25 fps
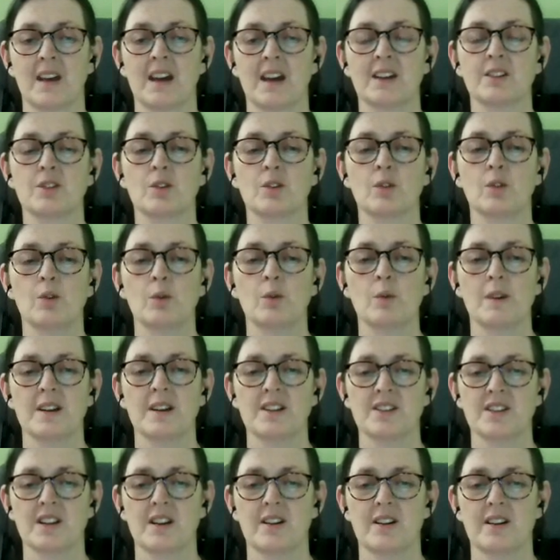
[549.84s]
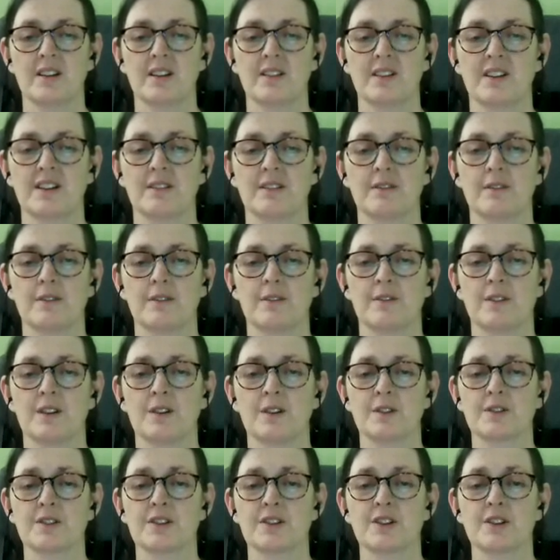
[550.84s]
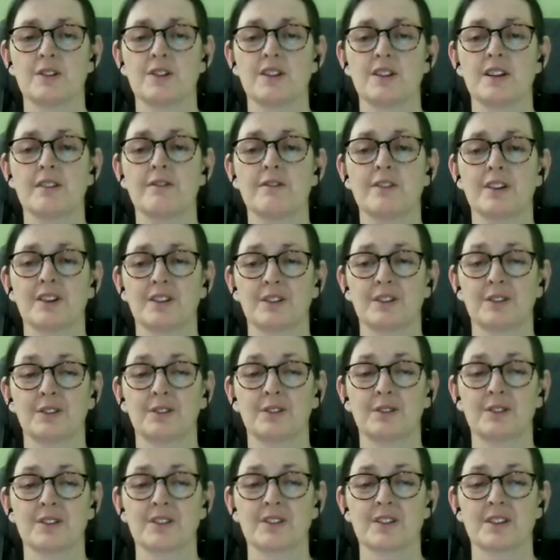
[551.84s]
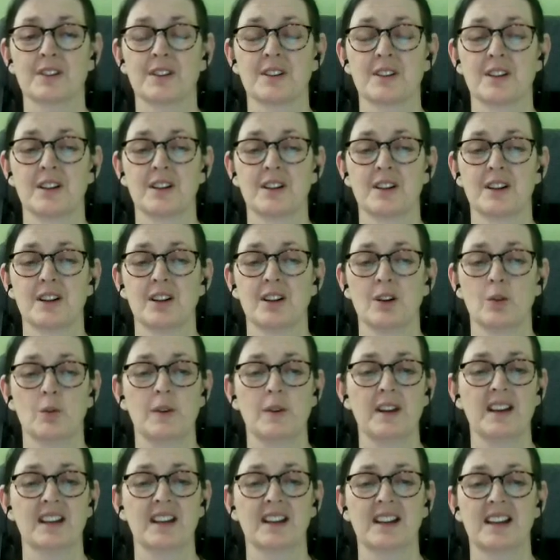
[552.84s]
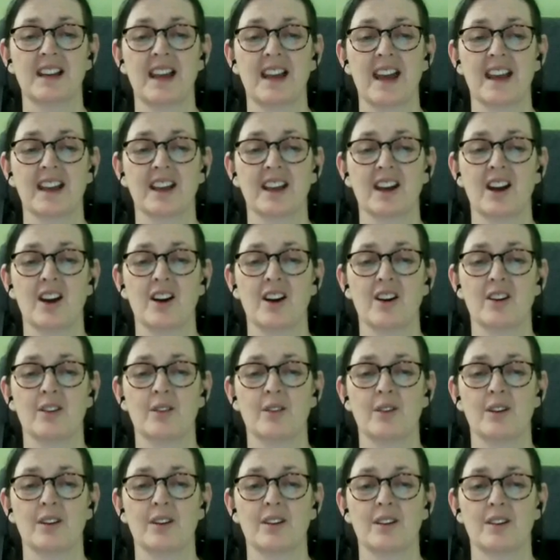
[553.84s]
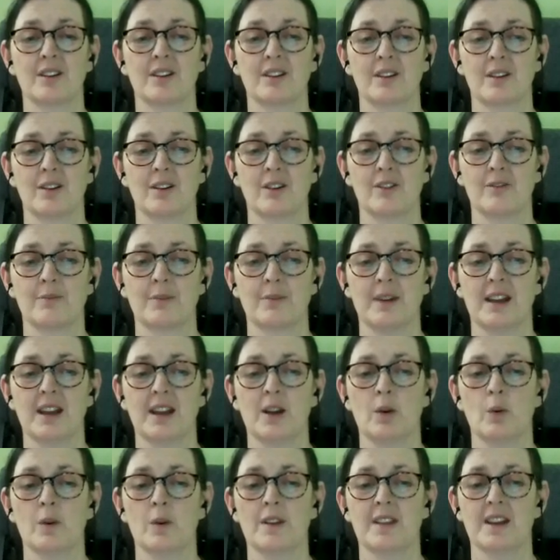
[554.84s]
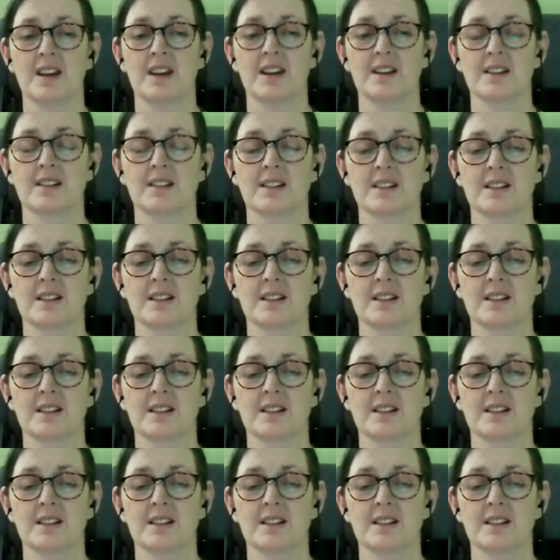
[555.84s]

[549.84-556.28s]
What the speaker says: And always knowing that if it feels too difficult, we can let go of being with it.